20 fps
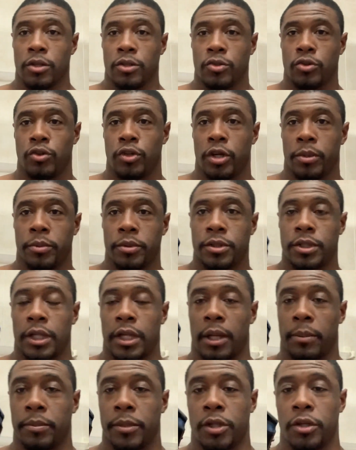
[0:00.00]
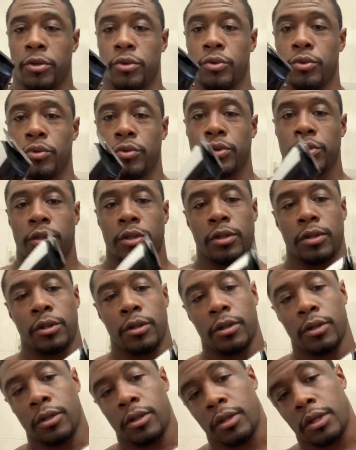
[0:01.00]
trimmers that I'm gonna use.
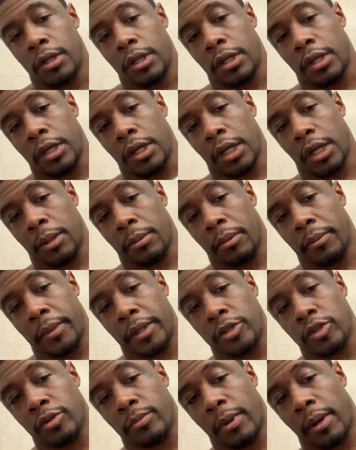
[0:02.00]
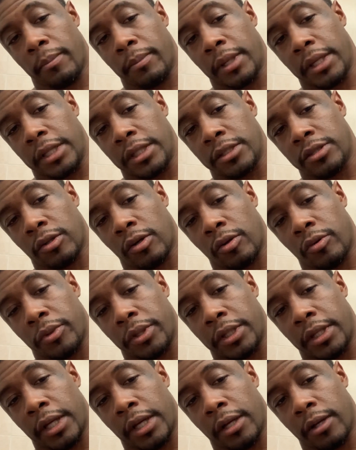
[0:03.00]
And I'm gonna make sure my blade is all the
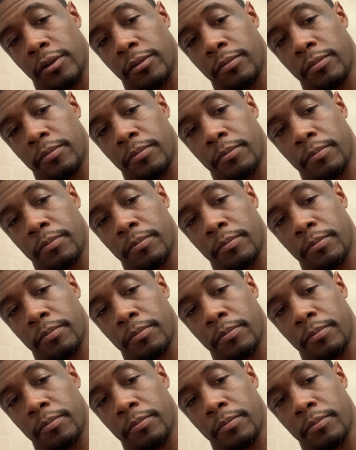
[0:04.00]
way down.